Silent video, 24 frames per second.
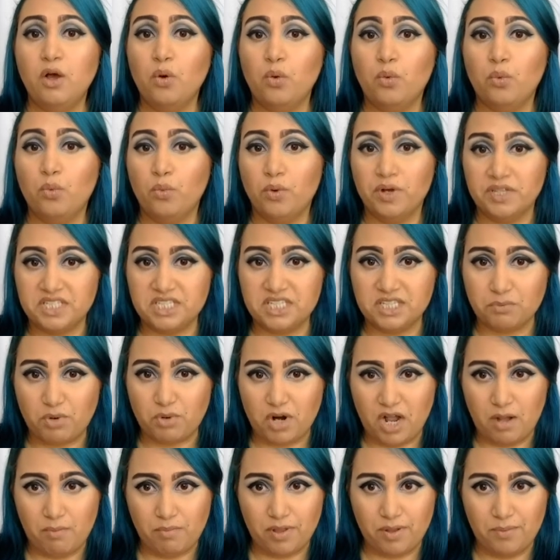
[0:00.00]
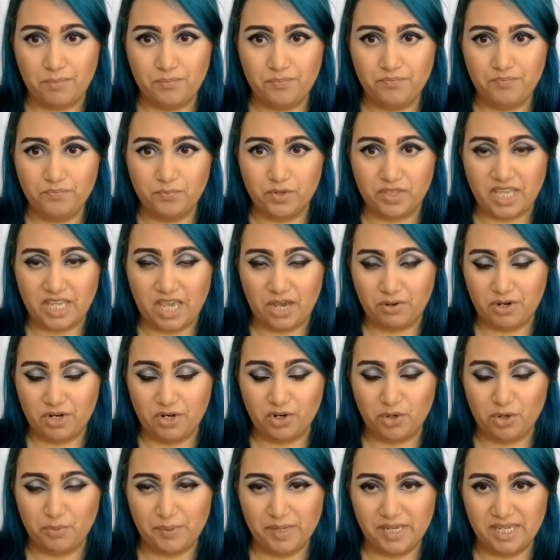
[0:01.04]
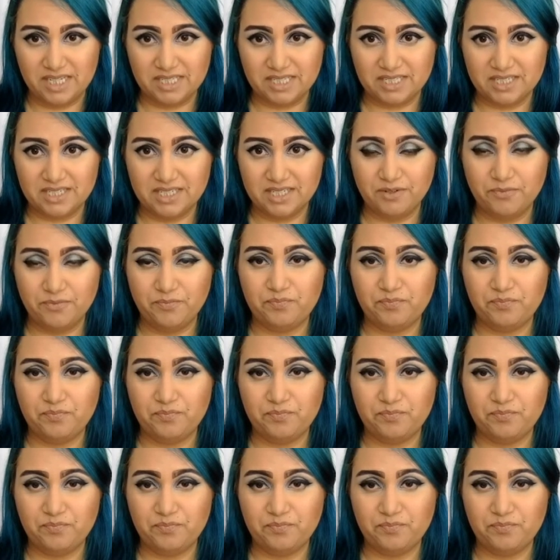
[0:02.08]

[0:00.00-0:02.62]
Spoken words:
what's the problem with county groupings?